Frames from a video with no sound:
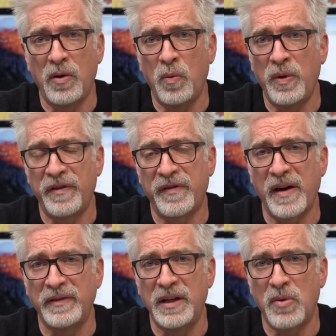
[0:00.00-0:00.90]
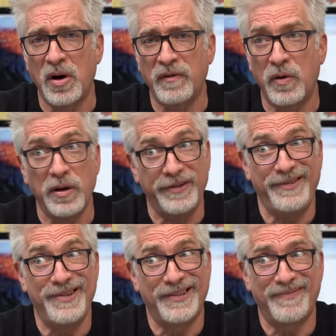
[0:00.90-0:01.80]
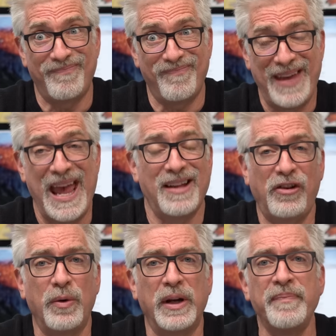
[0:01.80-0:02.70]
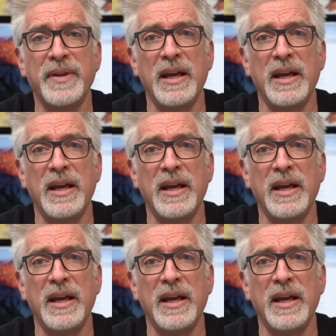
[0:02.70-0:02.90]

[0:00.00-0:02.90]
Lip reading: with the 5D Mark IV. You just can't do it.